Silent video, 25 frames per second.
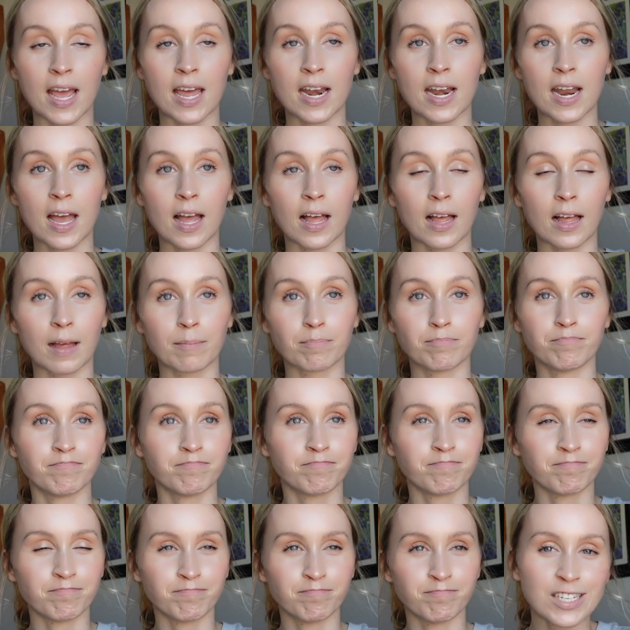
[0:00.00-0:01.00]
And
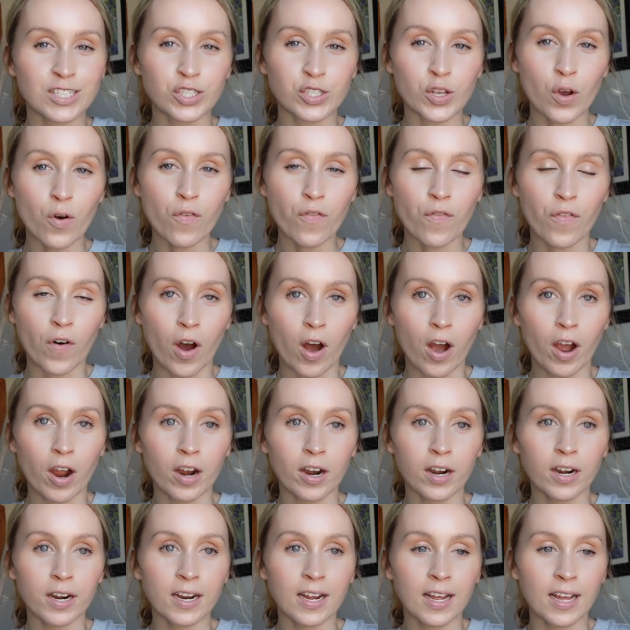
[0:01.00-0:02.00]
so
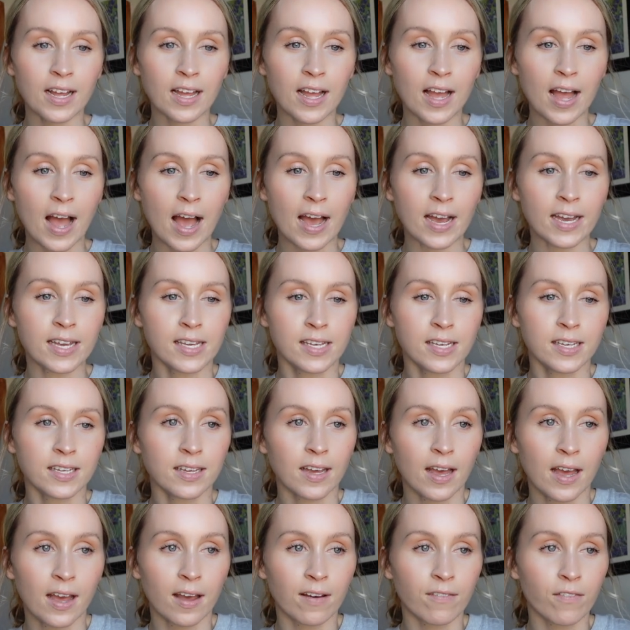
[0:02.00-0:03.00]
far,
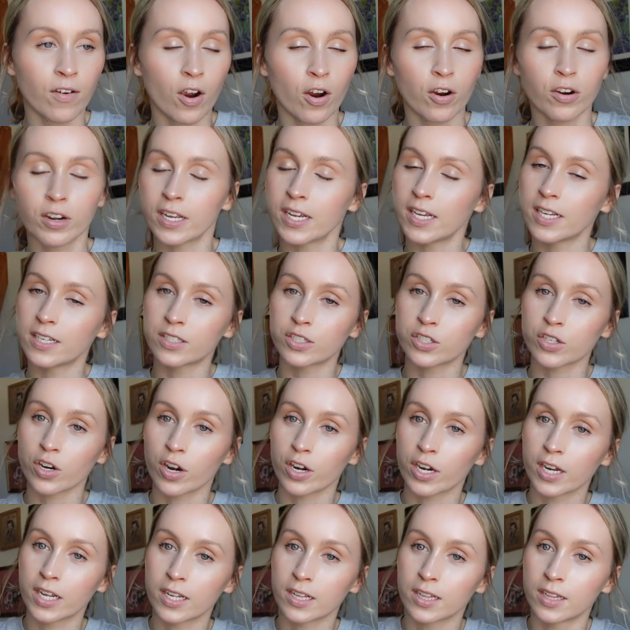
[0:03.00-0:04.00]
I have already
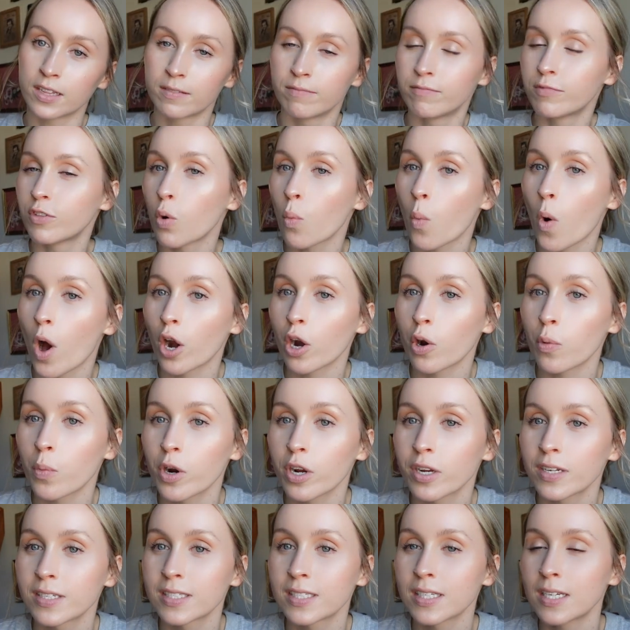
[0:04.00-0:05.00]
started the
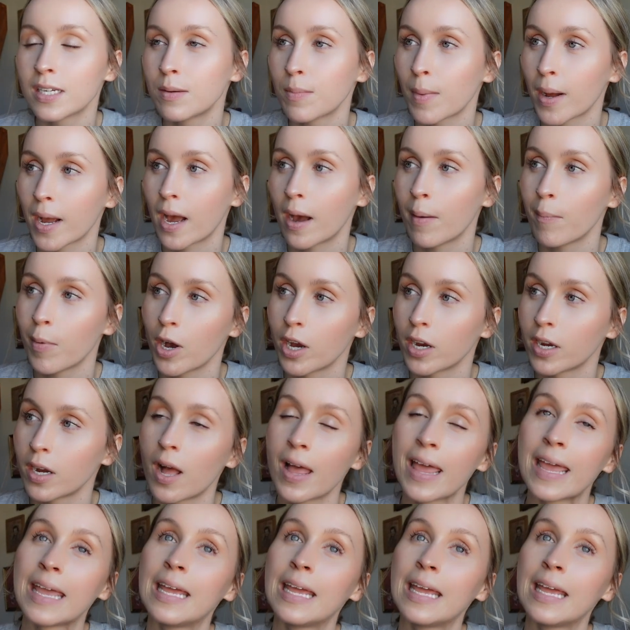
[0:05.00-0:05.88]
waterworks in my eyeball,